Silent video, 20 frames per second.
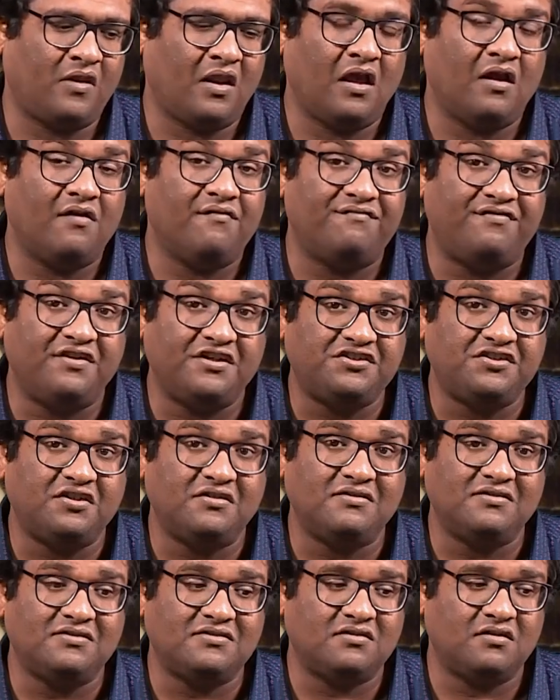
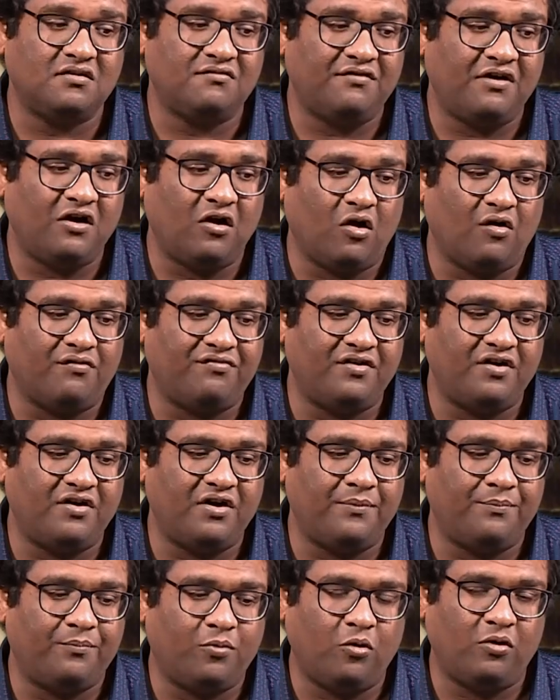Visions were often
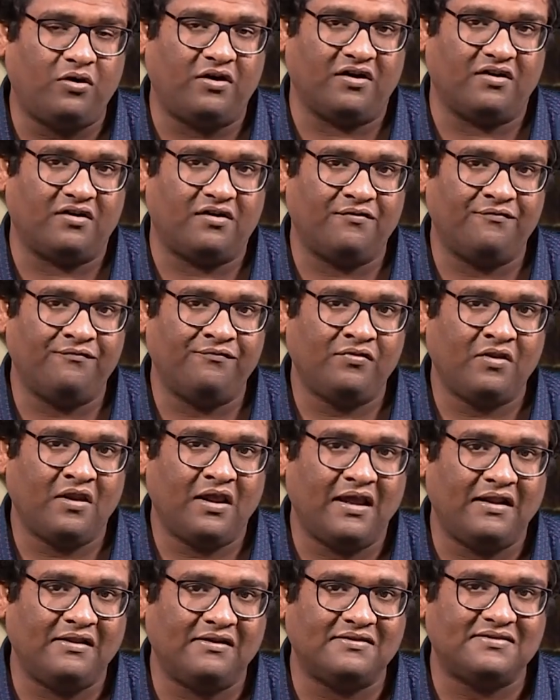reported
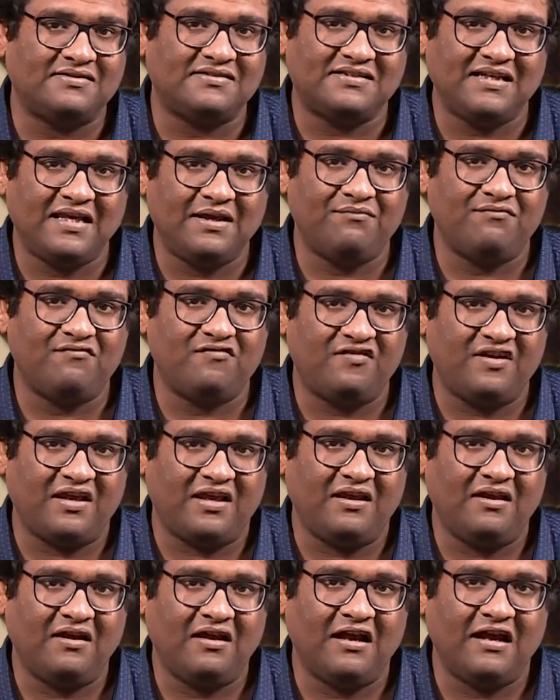in the same way
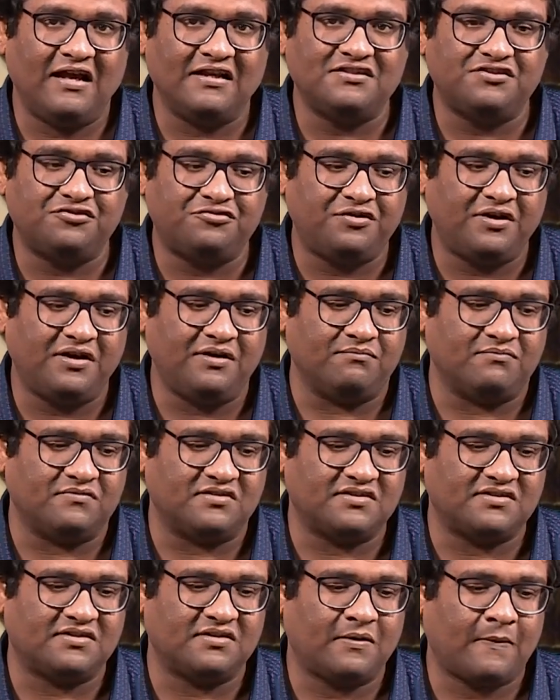as
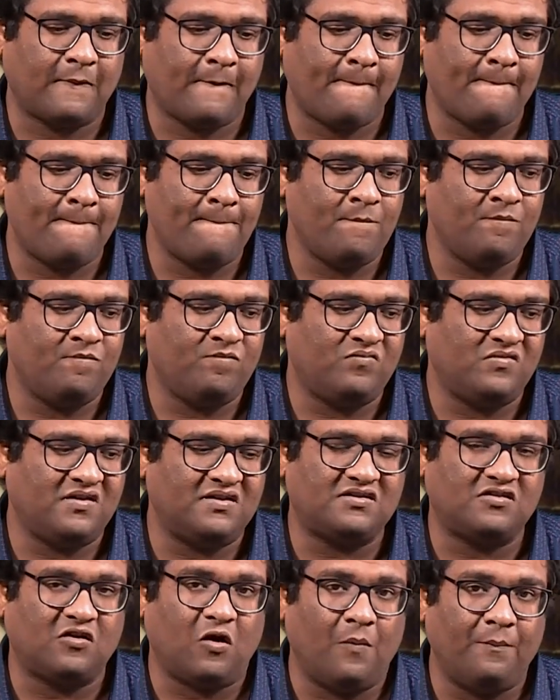dreams. This
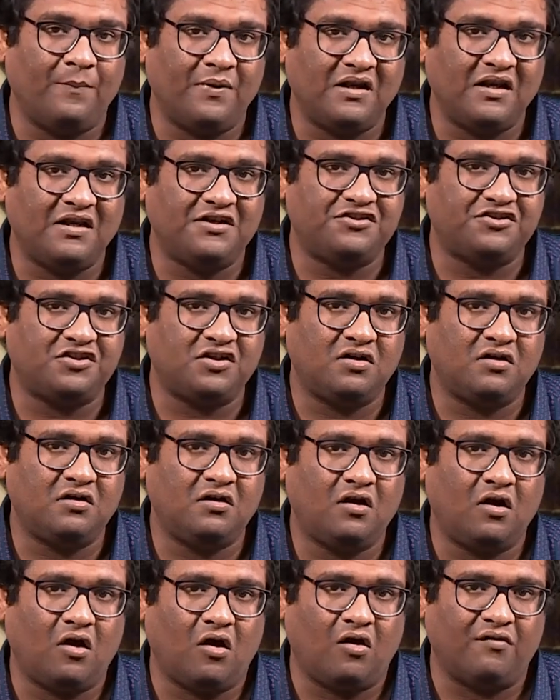combination
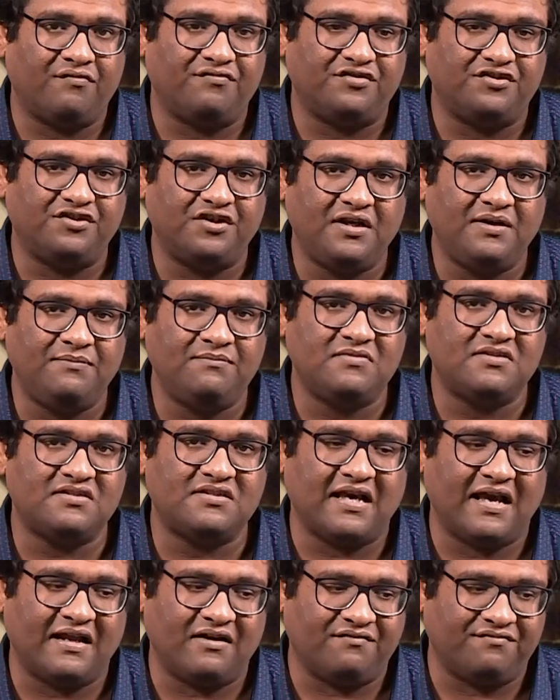of dreams
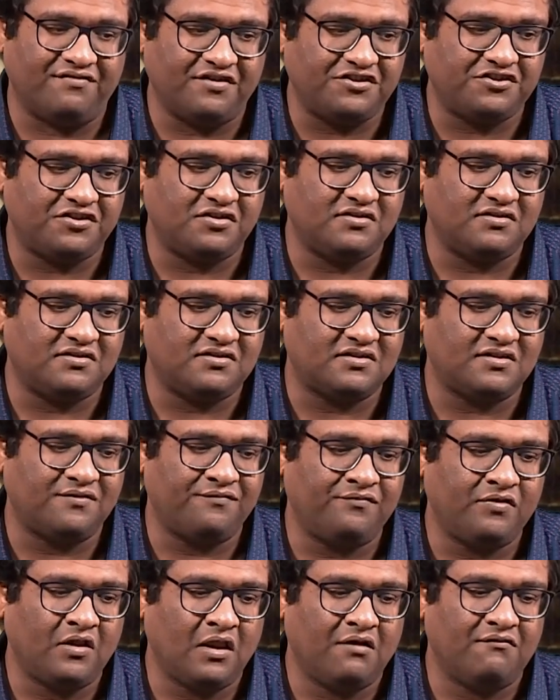and visions
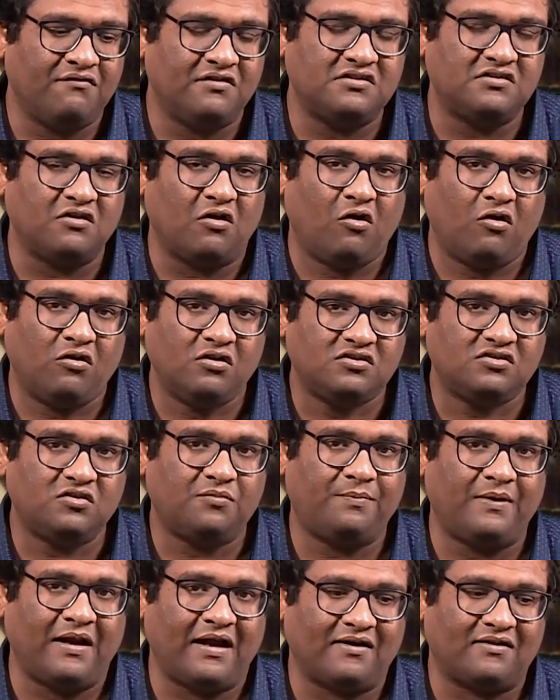was also
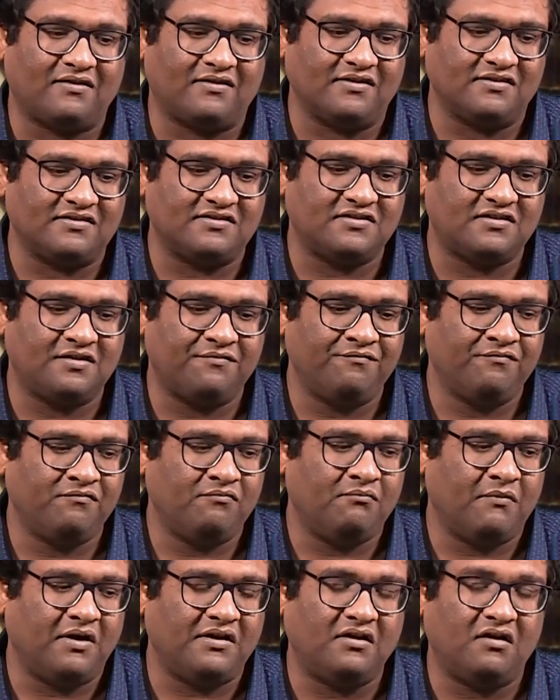practiced
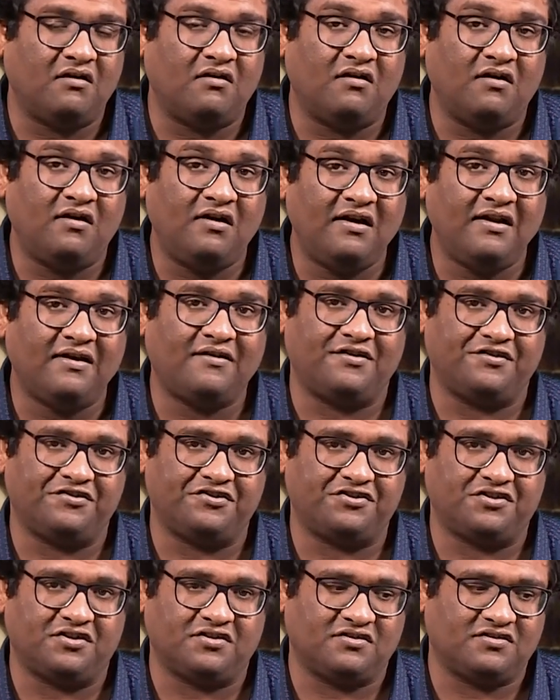by the early
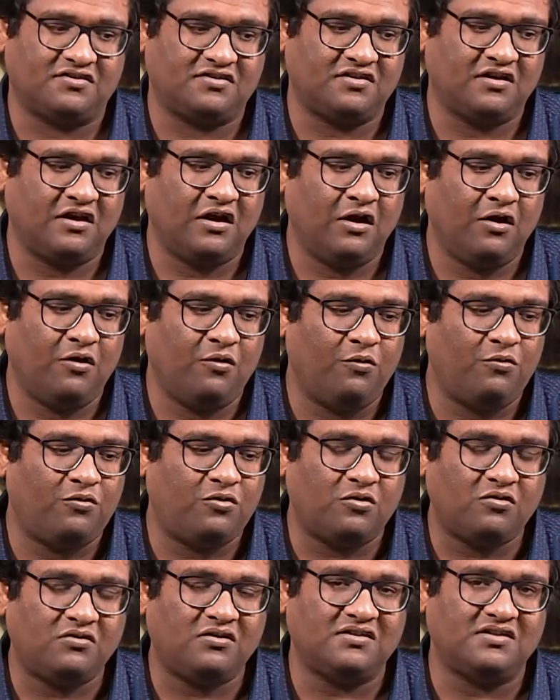Christians who
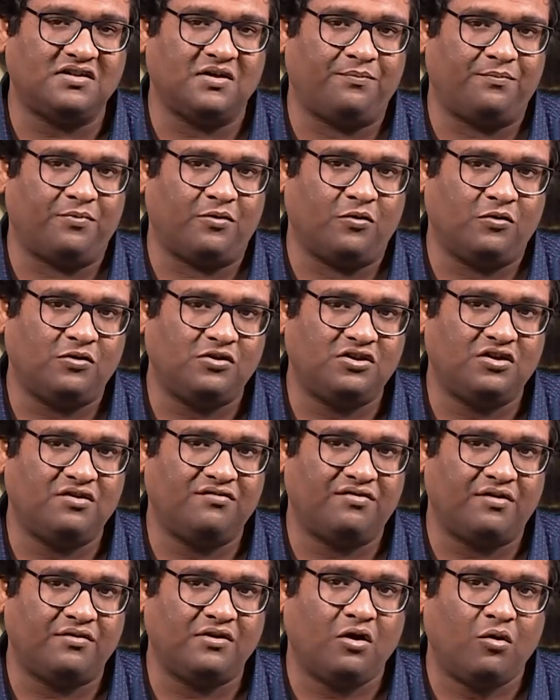took this approach
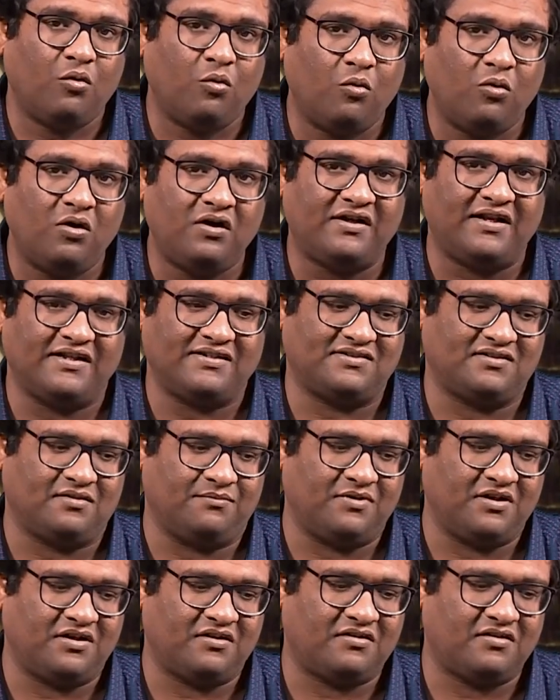from the Old
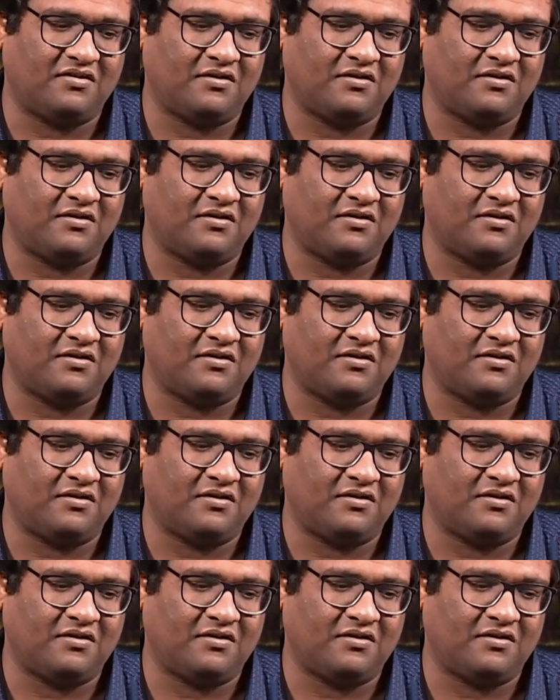Testament.